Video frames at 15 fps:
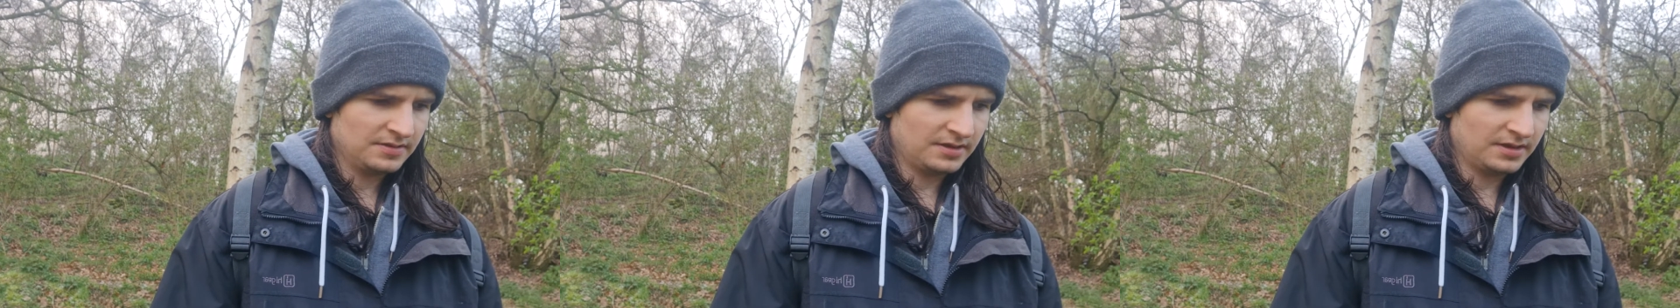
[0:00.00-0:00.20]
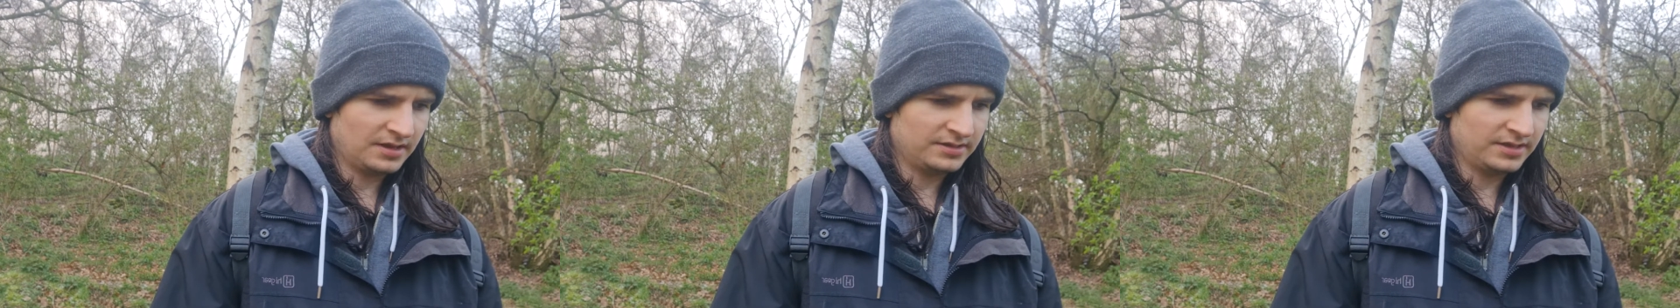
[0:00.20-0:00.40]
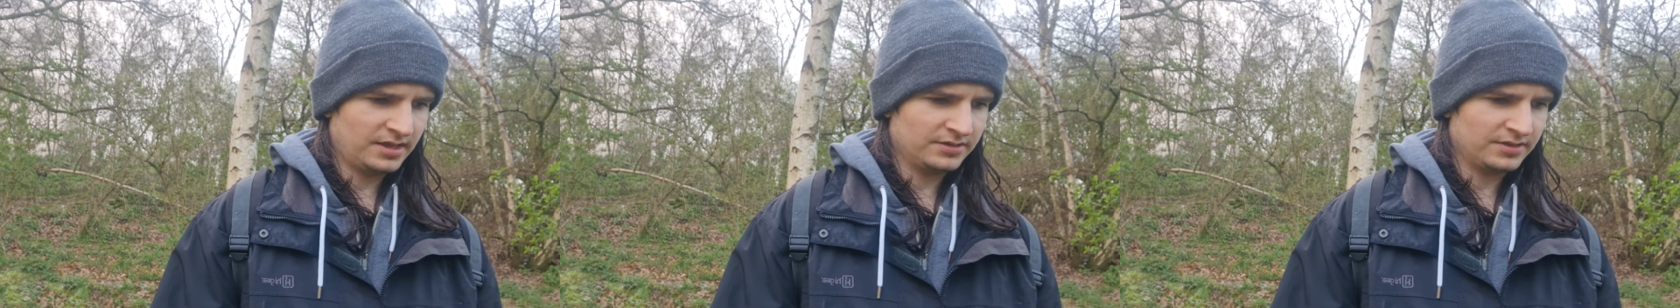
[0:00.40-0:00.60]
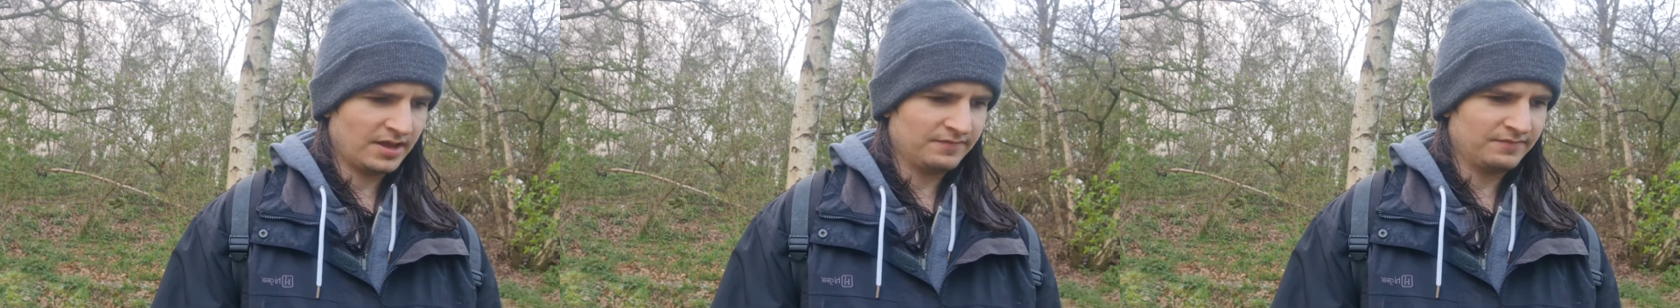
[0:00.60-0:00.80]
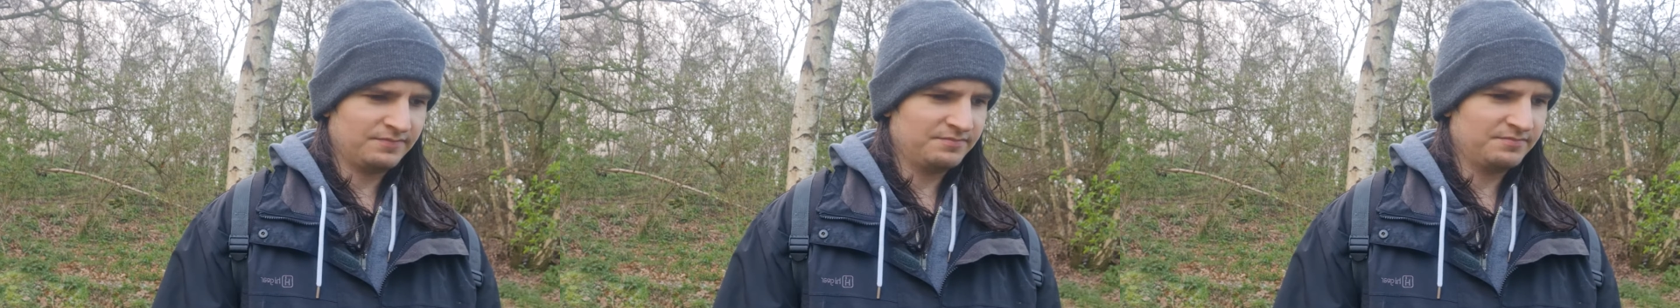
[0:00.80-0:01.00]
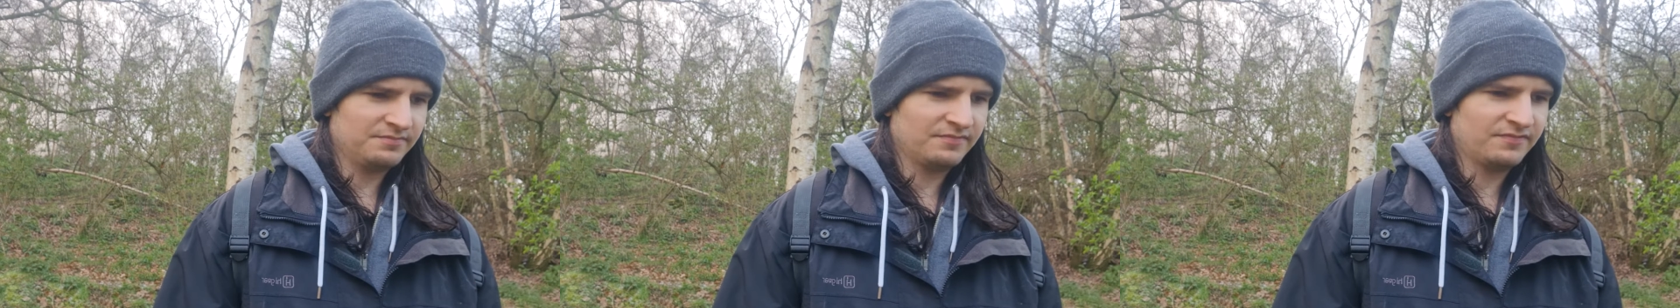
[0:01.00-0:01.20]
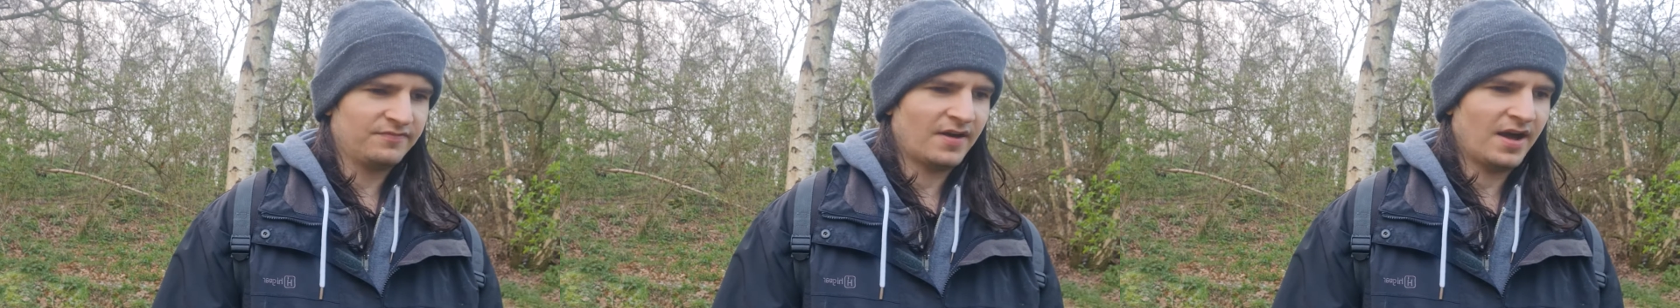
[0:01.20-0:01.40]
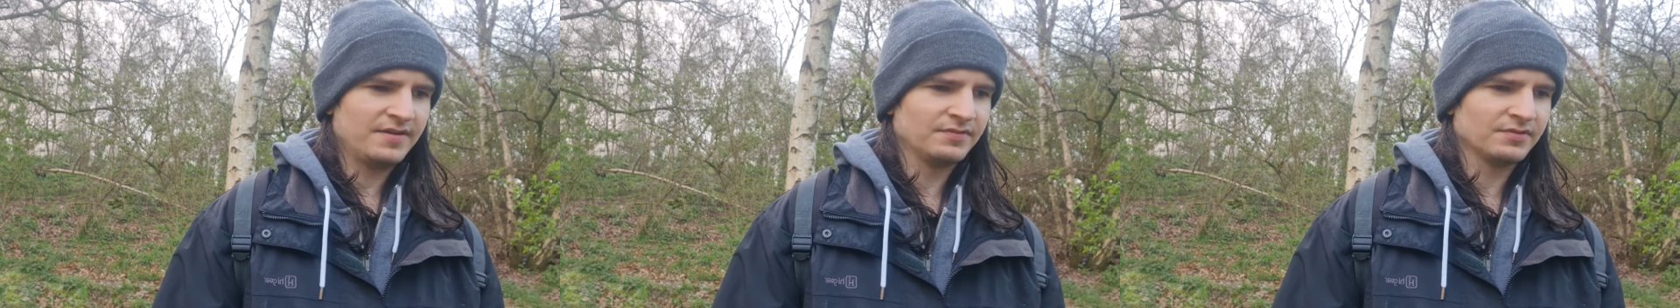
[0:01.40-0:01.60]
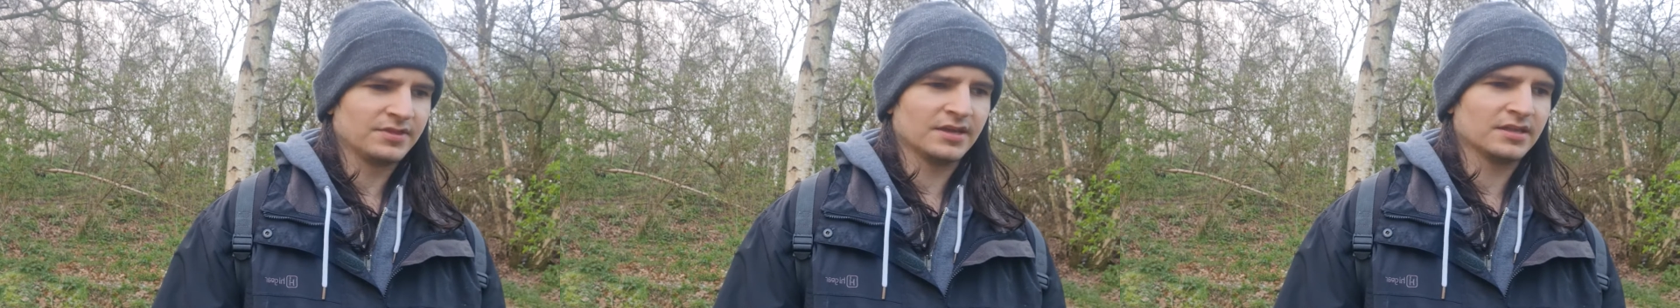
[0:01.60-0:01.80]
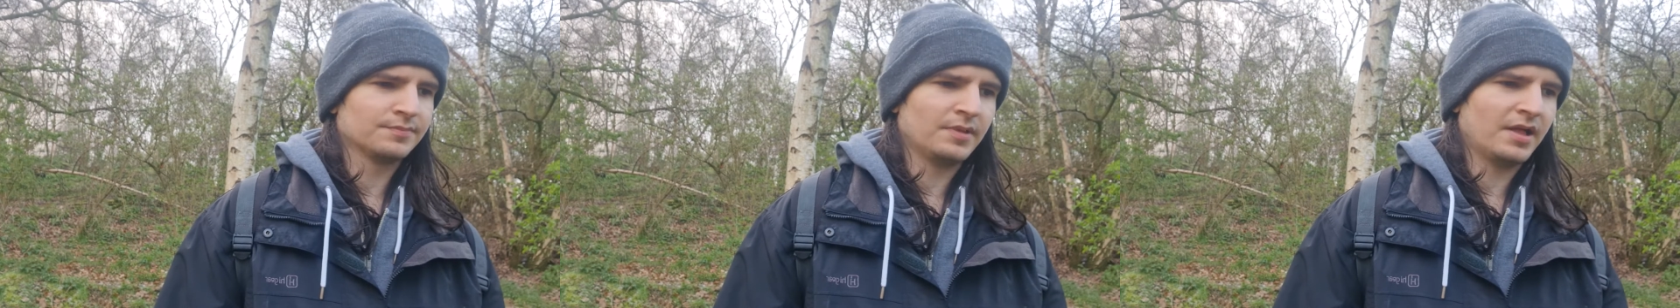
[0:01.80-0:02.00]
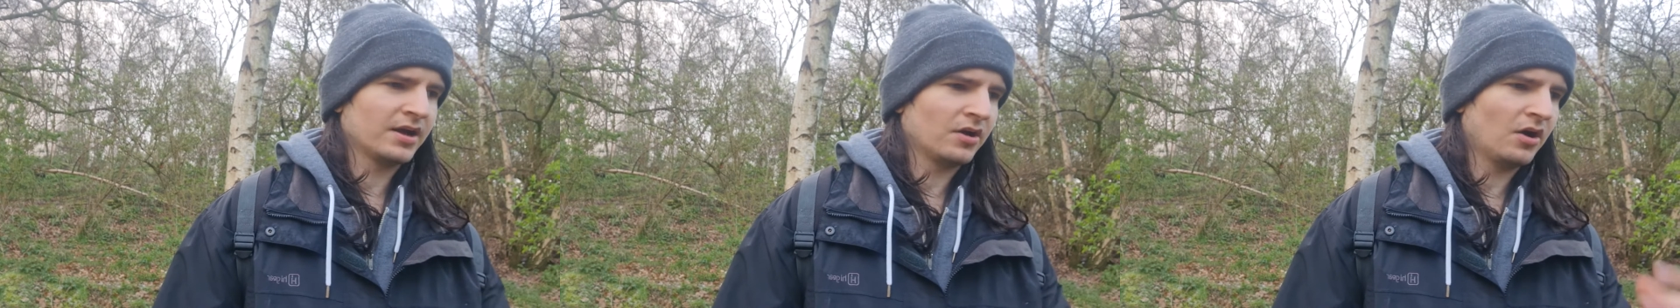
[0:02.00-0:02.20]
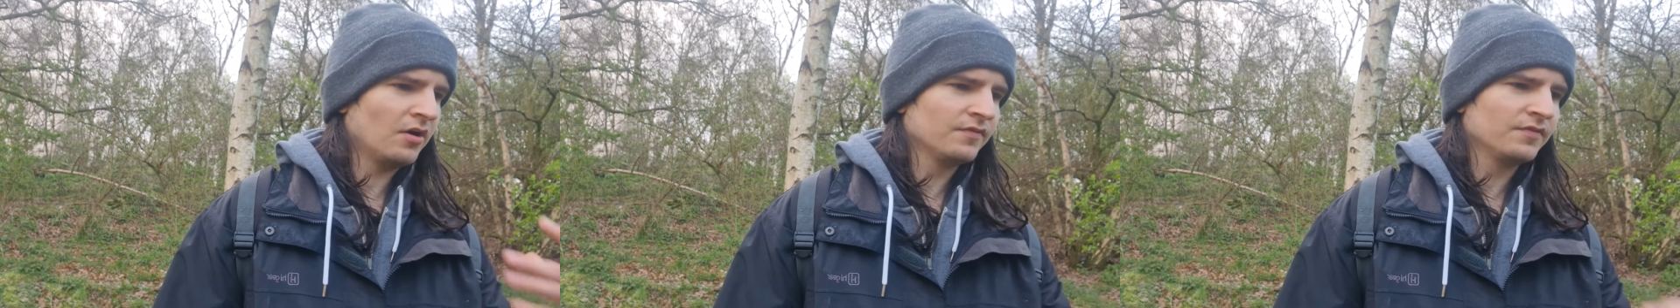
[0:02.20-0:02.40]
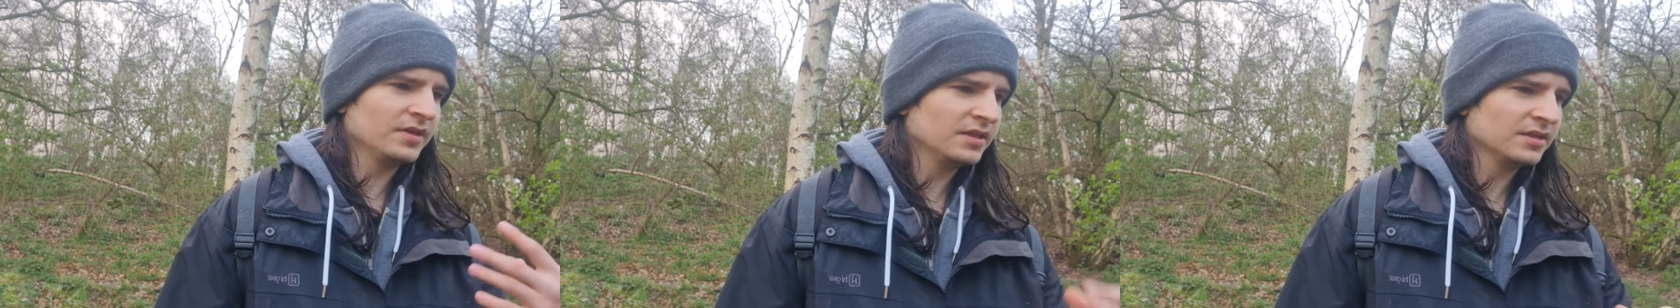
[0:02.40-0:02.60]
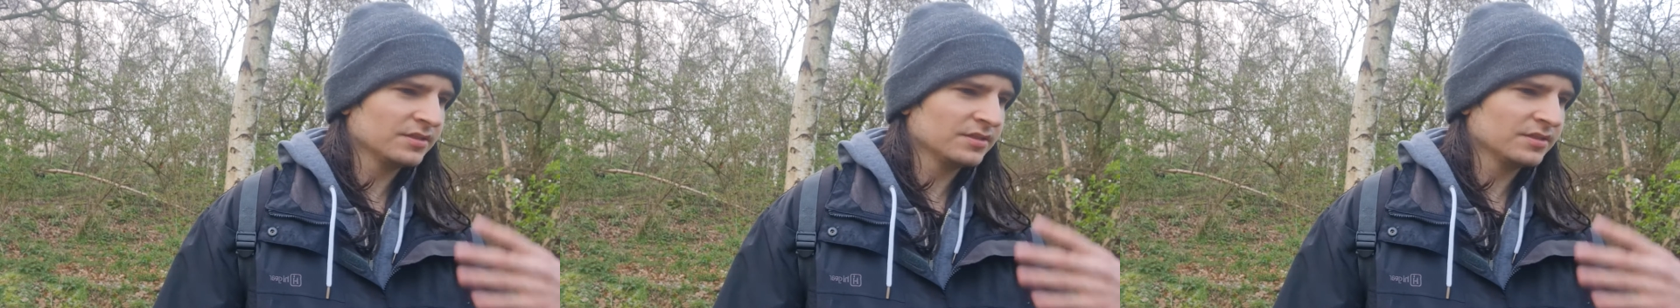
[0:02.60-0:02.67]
and then I'd have 5 or 6 black coffees